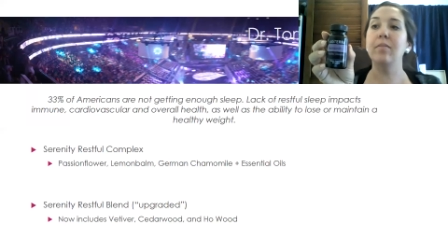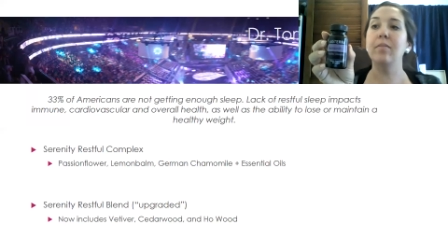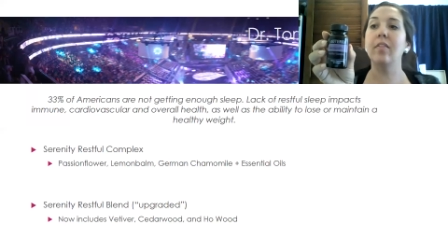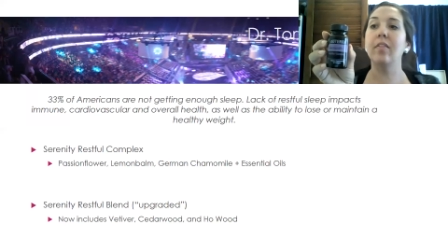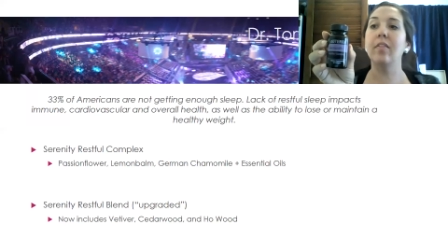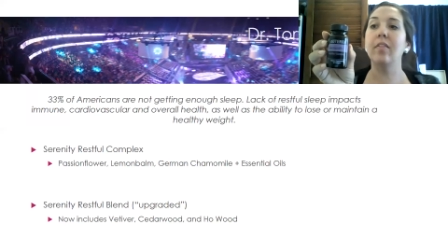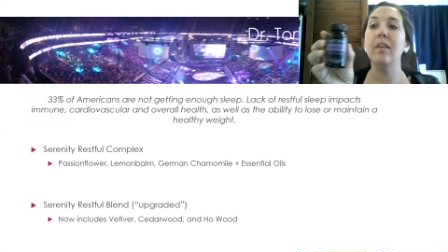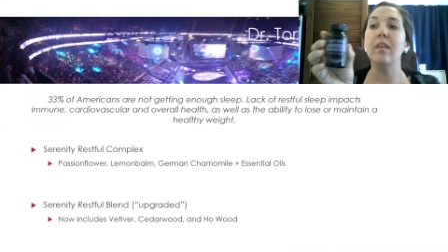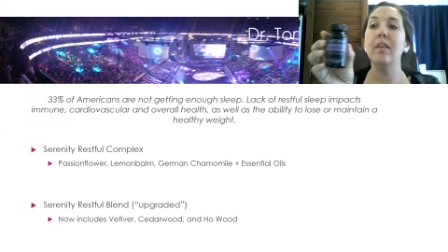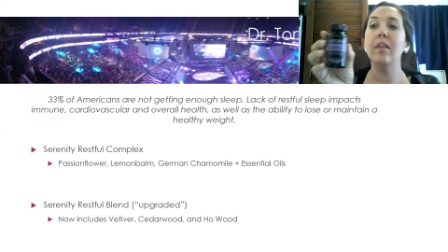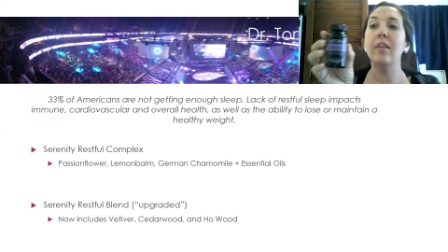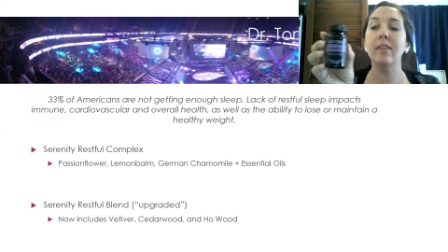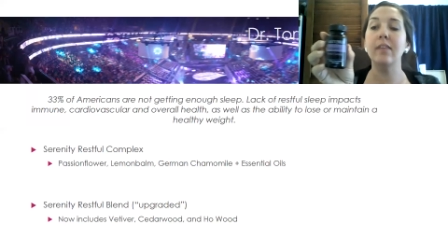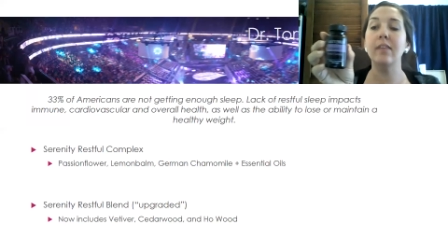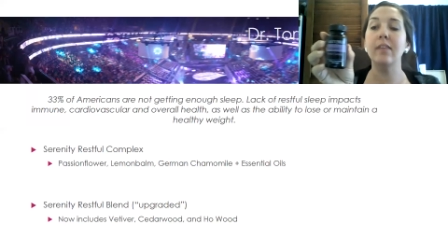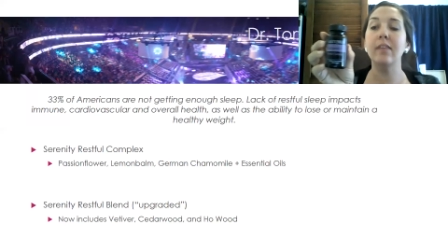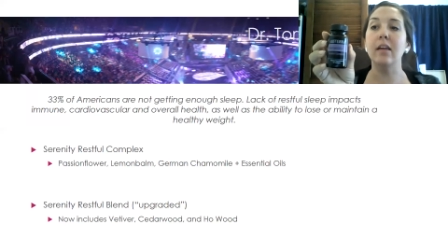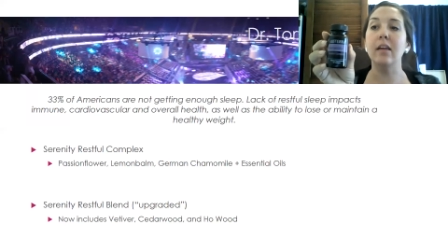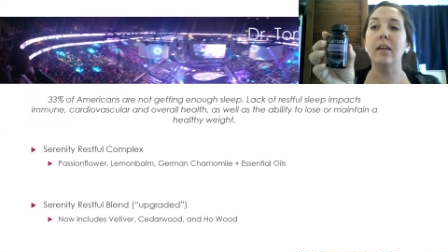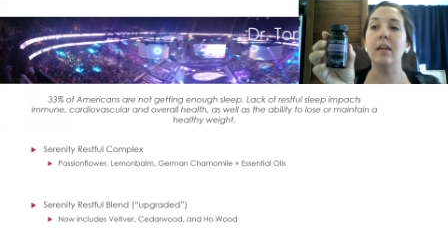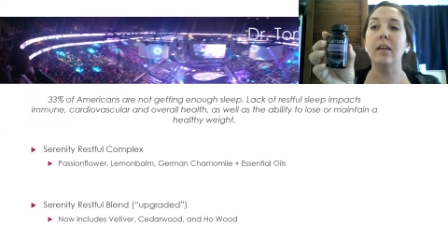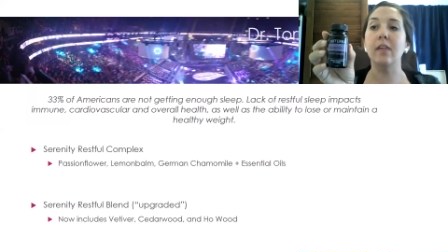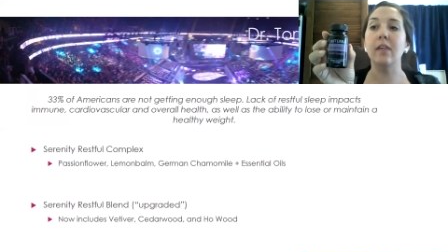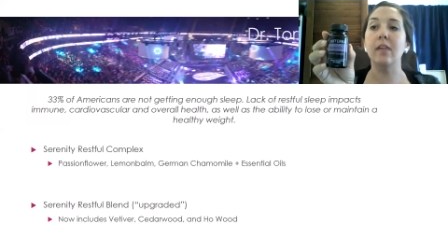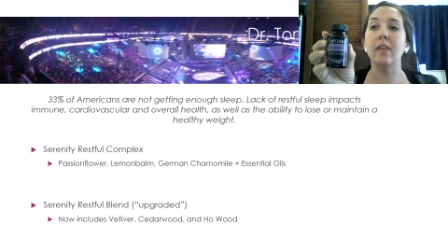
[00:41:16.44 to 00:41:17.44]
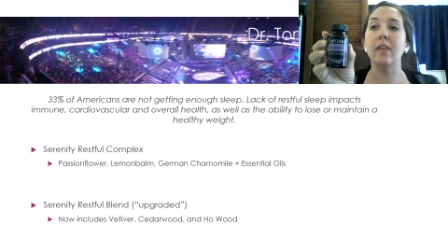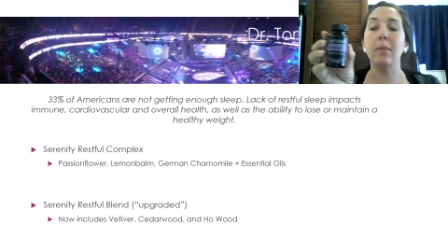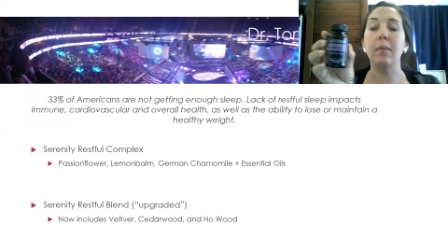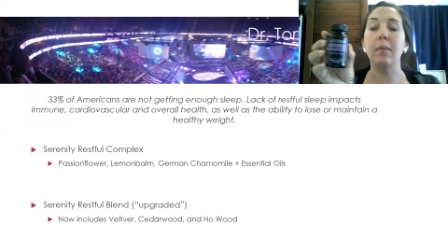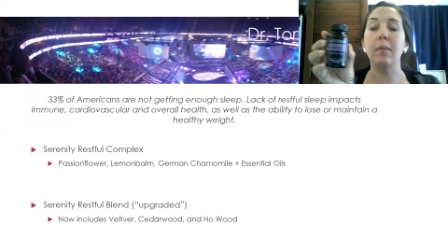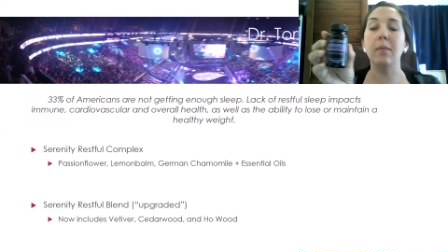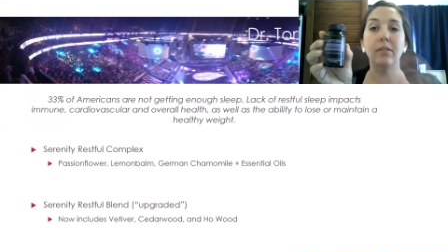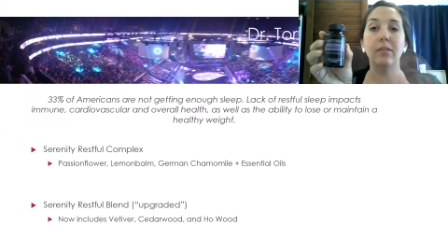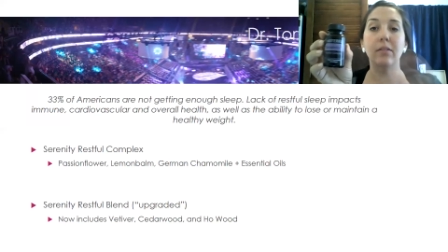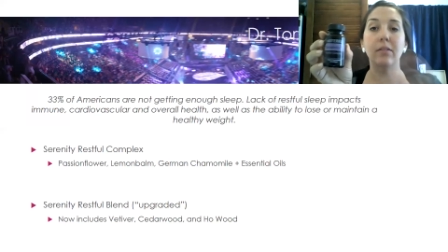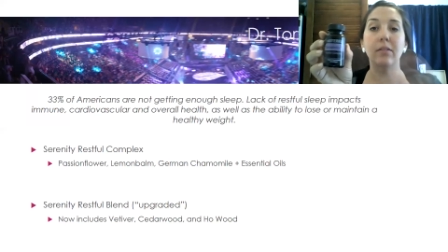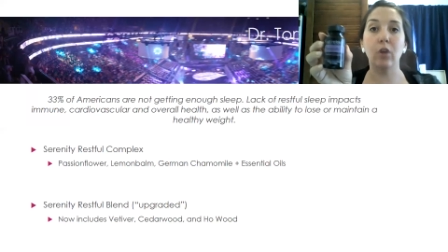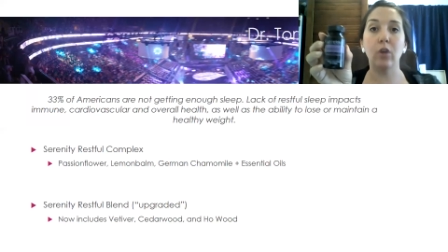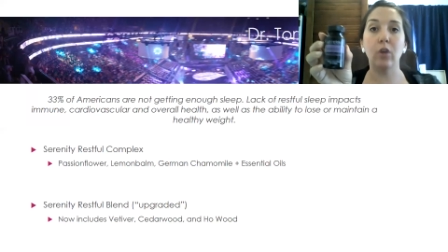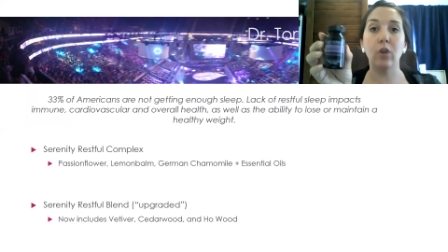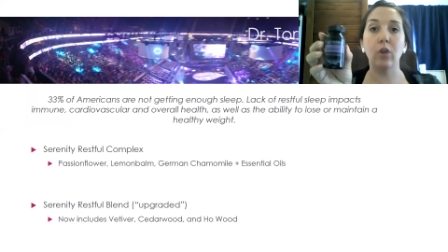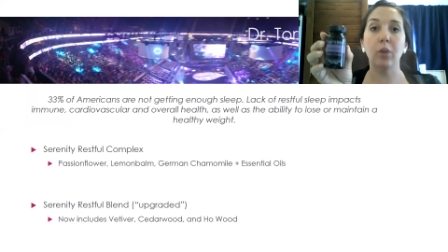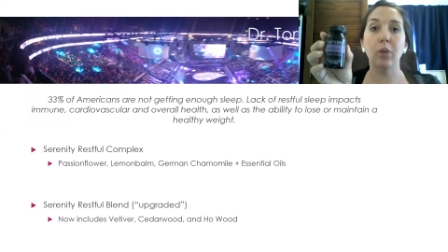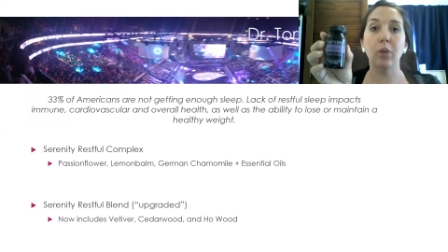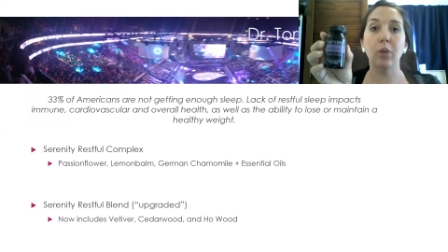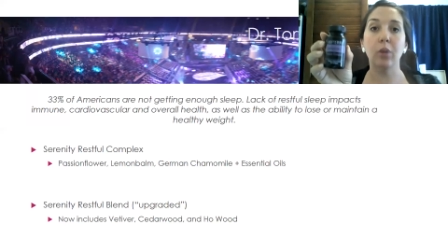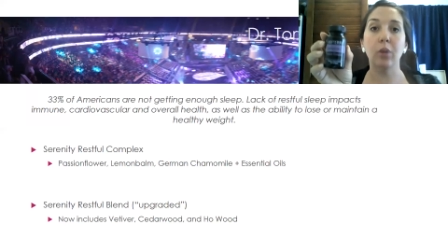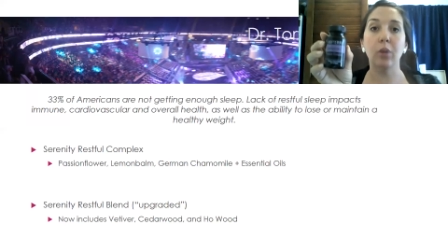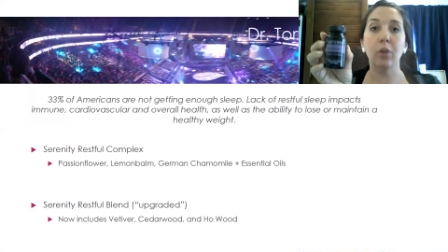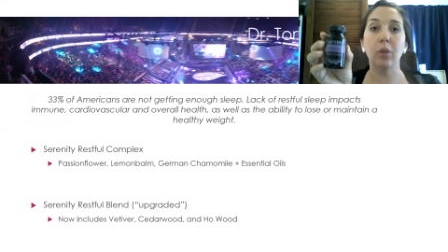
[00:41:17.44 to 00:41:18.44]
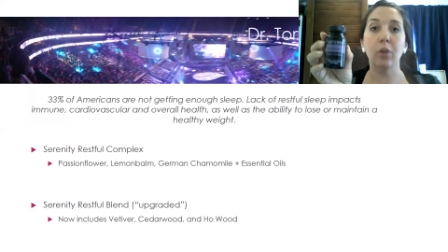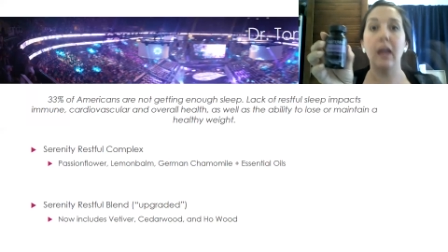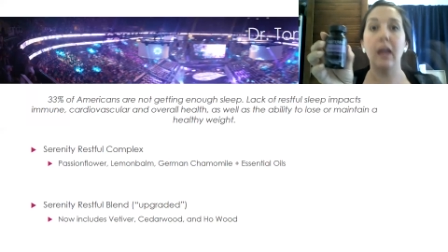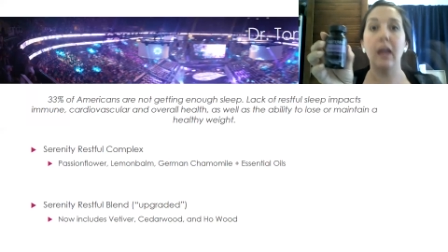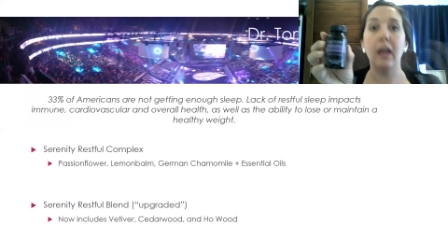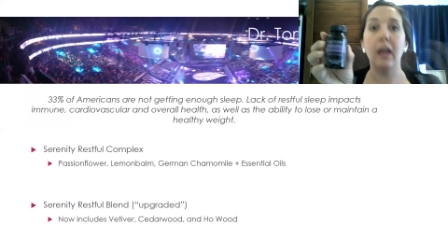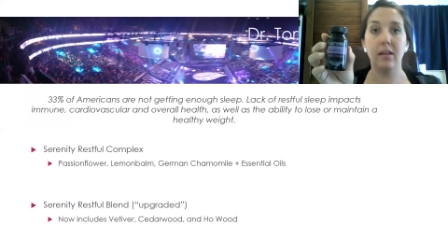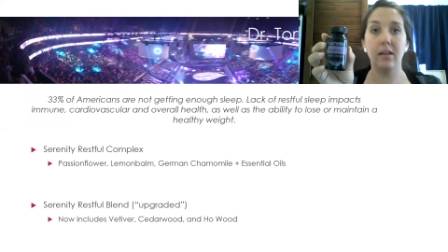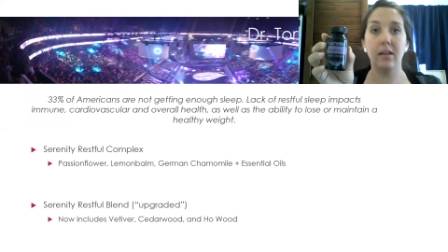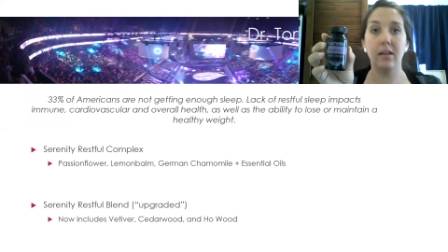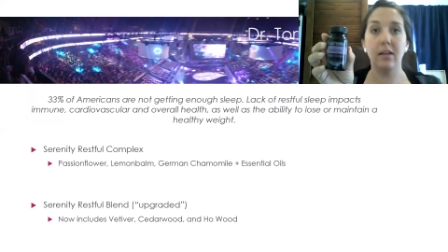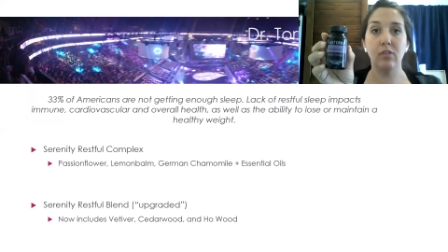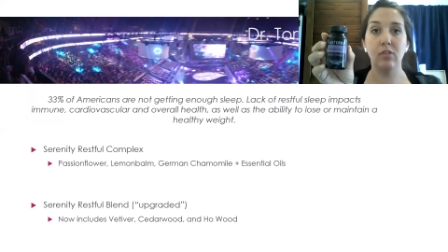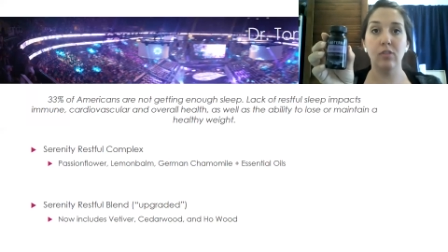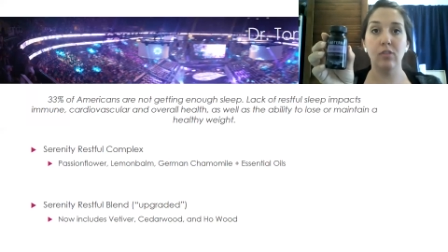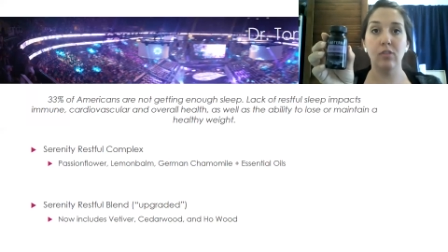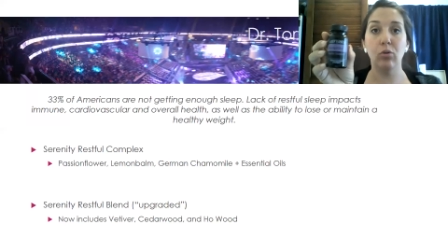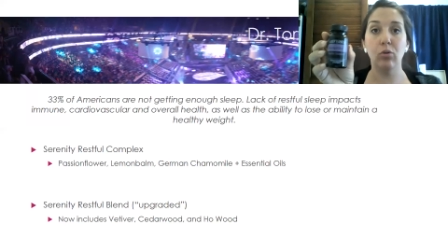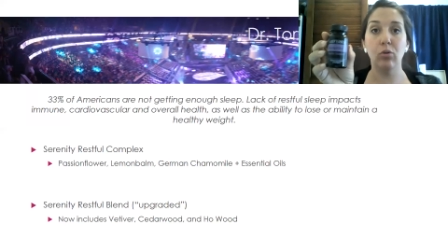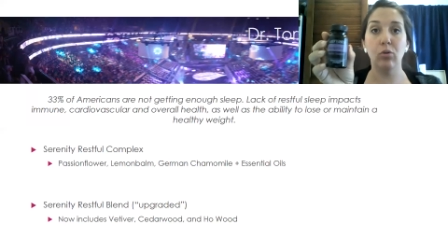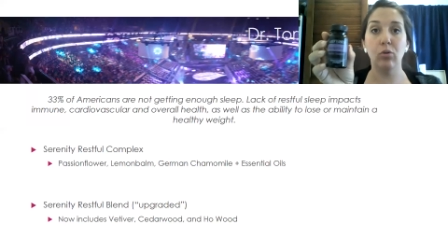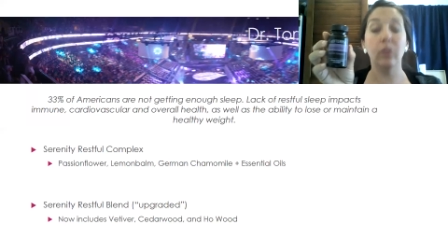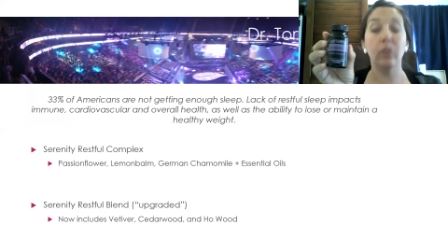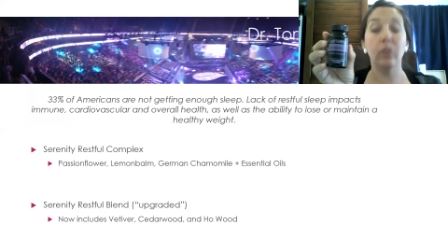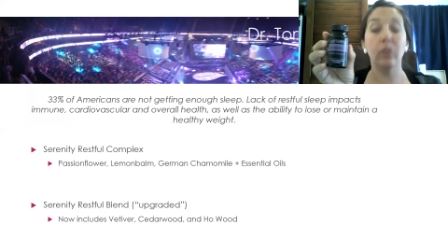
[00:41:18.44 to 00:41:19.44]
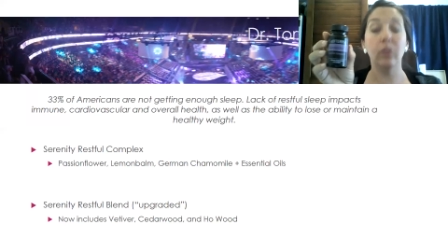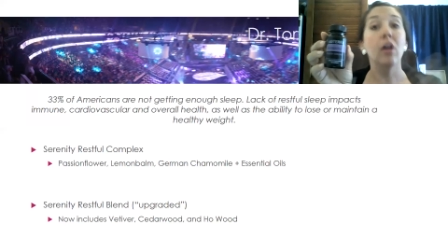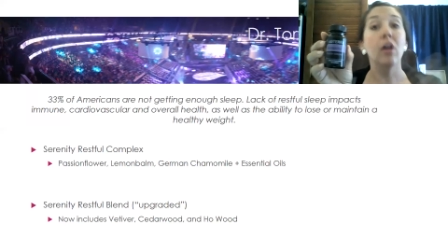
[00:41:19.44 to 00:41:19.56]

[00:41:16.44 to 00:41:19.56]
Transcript: this is a mix of herbs and essential oils.